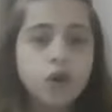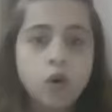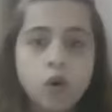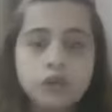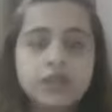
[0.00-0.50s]

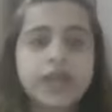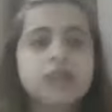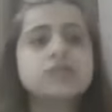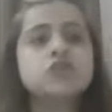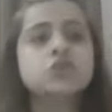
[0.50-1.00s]
all the
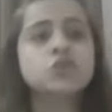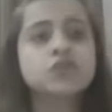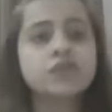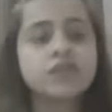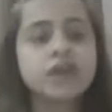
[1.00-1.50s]
health issues
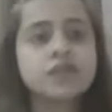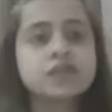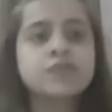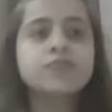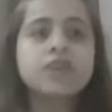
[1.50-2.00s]
of theirs
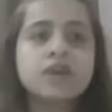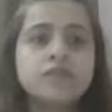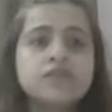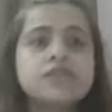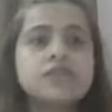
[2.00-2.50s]
if
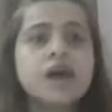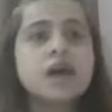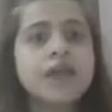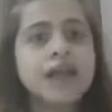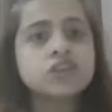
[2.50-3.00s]
we start
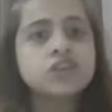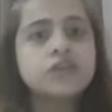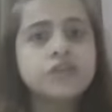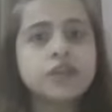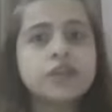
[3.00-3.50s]
actually
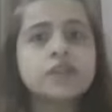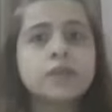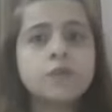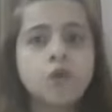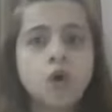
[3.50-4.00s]
feeding
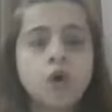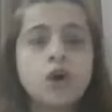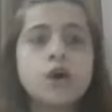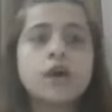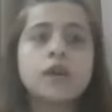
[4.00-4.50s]
them raw.
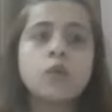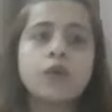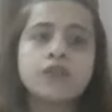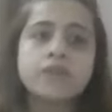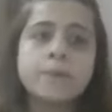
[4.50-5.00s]
Now, one
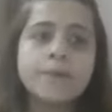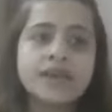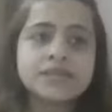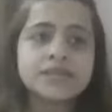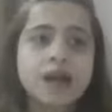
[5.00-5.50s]
of the
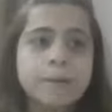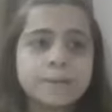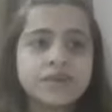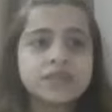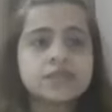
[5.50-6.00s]
best
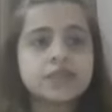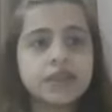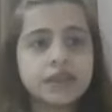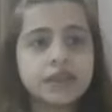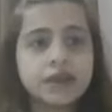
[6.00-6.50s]
companies in
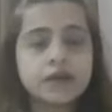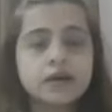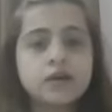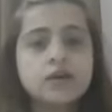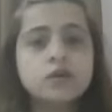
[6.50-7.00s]
India
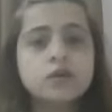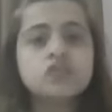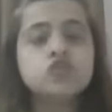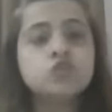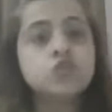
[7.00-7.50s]

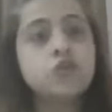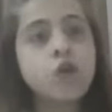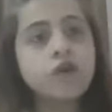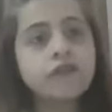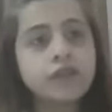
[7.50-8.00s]
which do
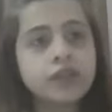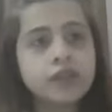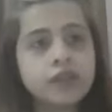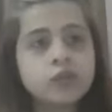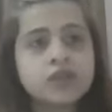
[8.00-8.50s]
raw
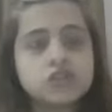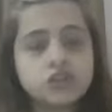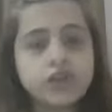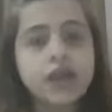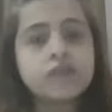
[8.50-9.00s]
feeding, which
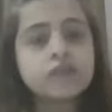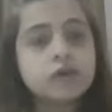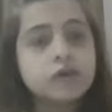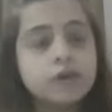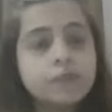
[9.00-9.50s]
they have
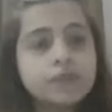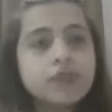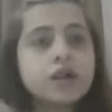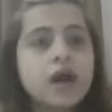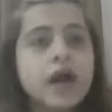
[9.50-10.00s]
the
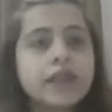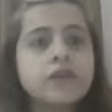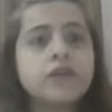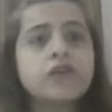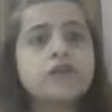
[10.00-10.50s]
high
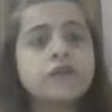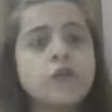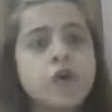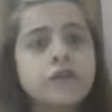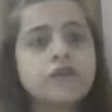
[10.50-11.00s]
grade of
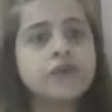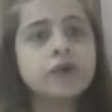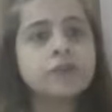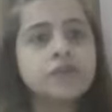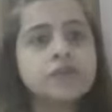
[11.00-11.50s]
raw for
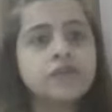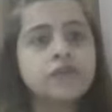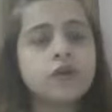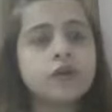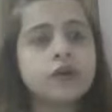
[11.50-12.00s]
meat
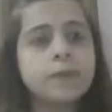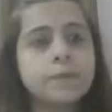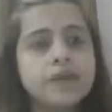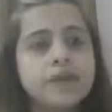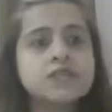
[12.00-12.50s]
for uh,
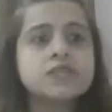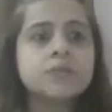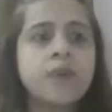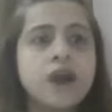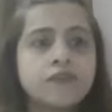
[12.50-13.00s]
pets is
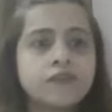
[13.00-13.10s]
barf.